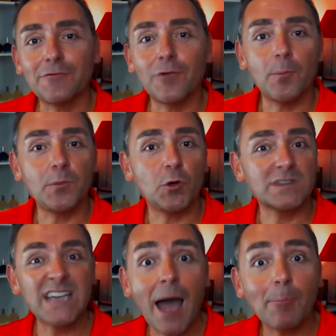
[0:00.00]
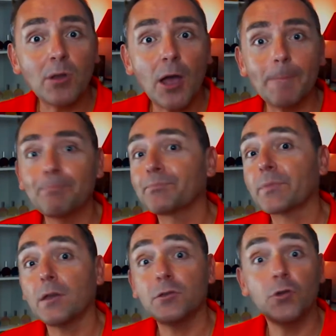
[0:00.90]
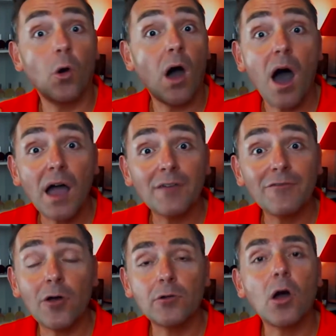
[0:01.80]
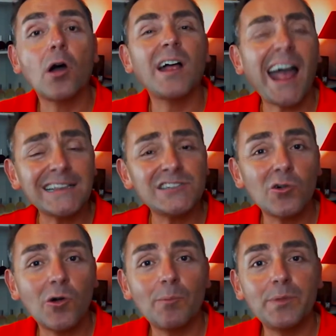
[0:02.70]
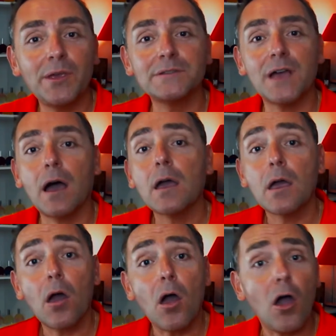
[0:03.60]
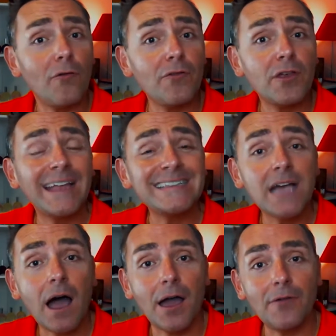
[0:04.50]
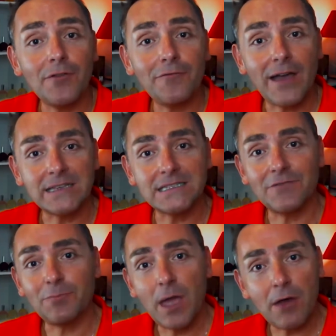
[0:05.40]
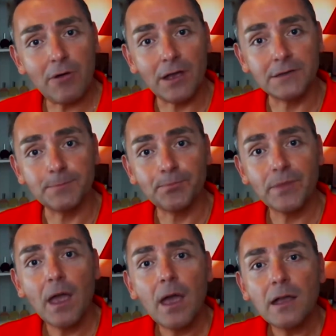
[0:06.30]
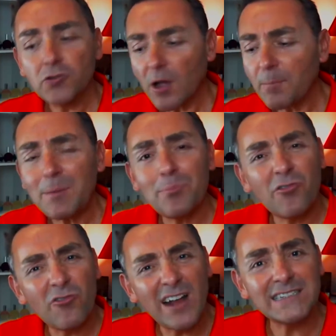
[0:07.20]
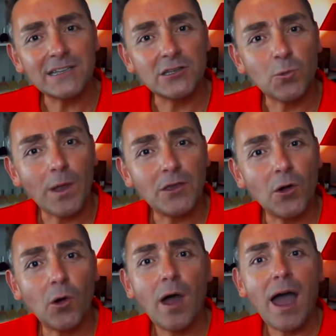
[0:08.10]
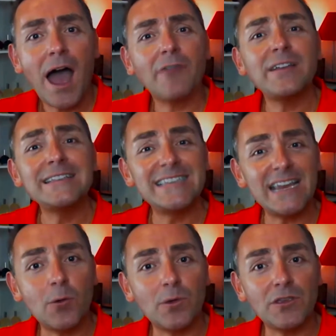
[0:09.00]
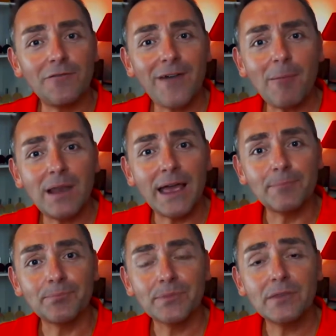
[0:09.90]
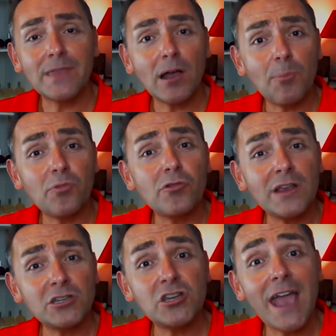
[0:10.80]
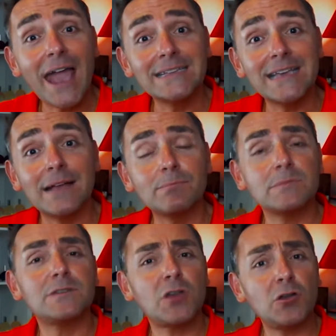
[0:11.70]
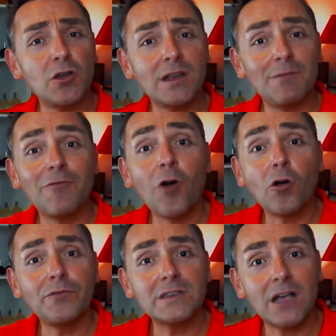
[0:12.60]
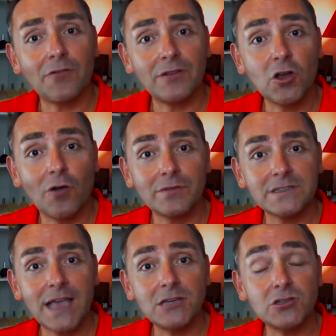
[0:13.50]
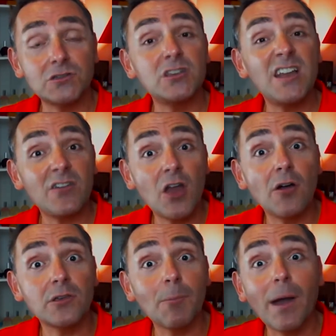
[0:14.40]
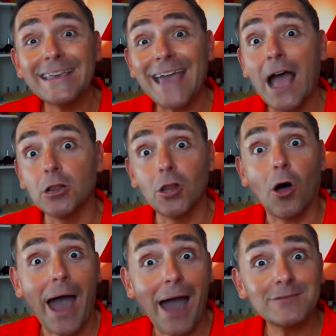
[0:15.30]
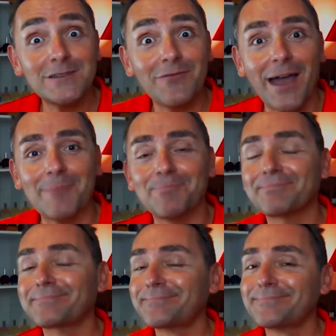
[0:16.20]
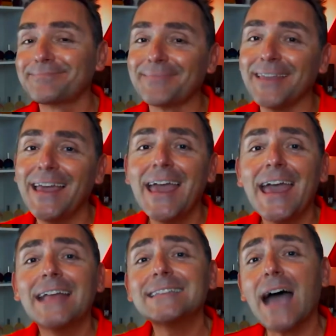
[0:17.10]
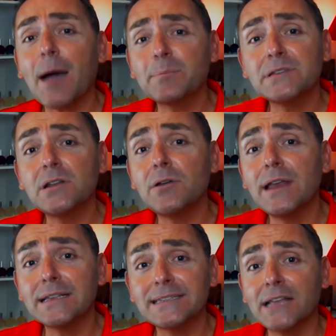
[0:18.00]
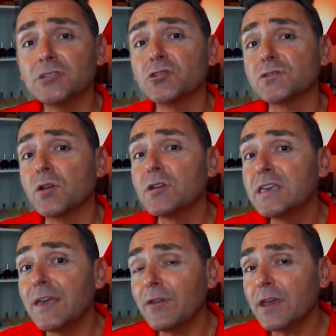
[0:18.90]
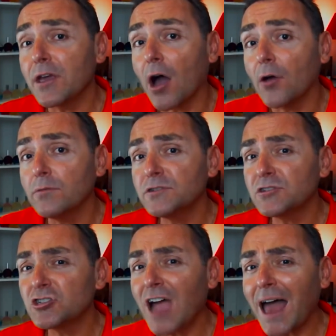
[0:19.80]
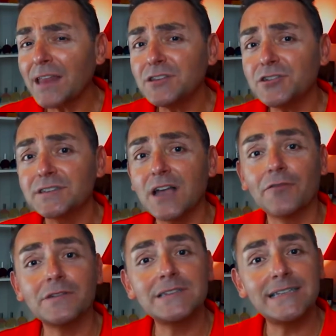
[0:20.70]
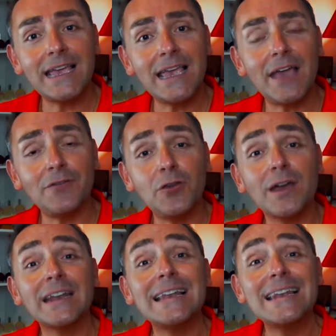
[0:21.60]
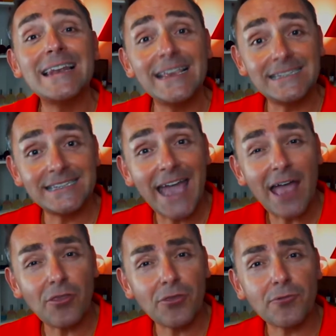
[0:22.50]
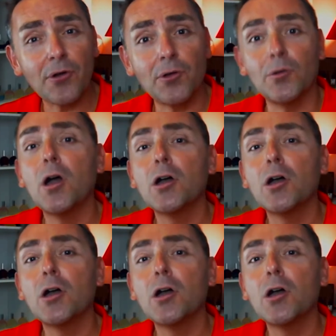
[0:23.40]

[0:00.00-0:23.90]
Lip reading: from your tablet, your iPhone, and your computer over the entire of the festive period. Try and be present when you're having dinner with your family. They'll appreciate it, so you can involve yourself in conversations. You never know, you might get a lot out of it. It's absolutely essential, so give it a go. Just challenge yourself and see if you can at least get through